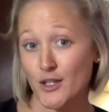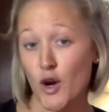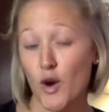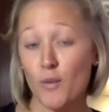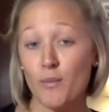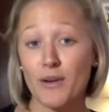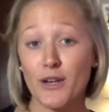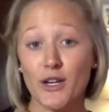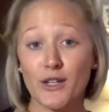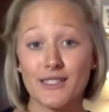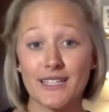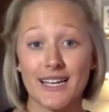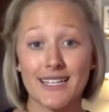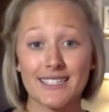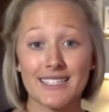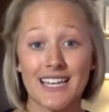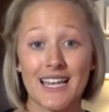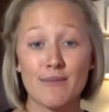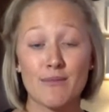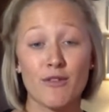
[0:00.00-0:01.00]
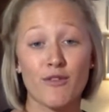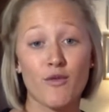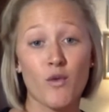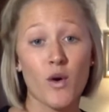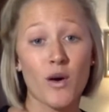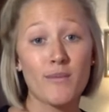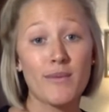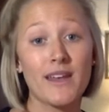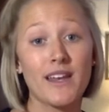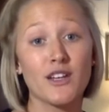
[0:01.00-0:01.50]
open your test kit
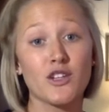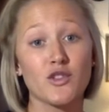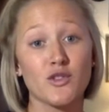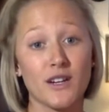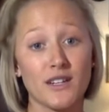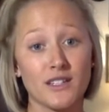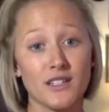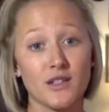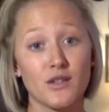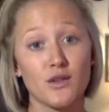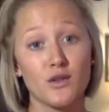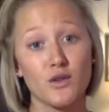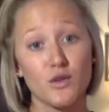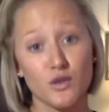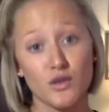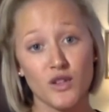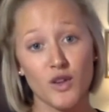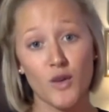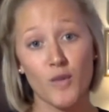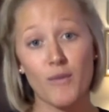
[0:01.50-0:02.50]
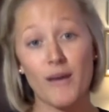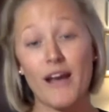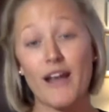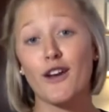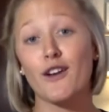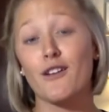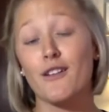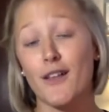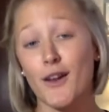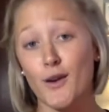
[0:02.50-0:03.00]
before being instructed to do so by your
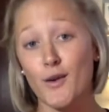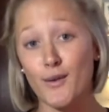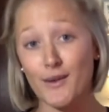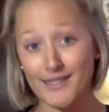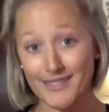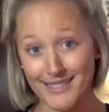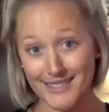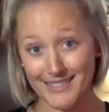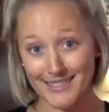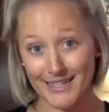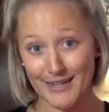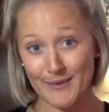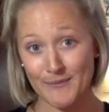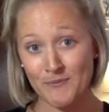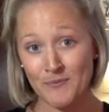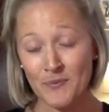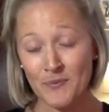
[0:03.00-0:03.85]
clinical assistant.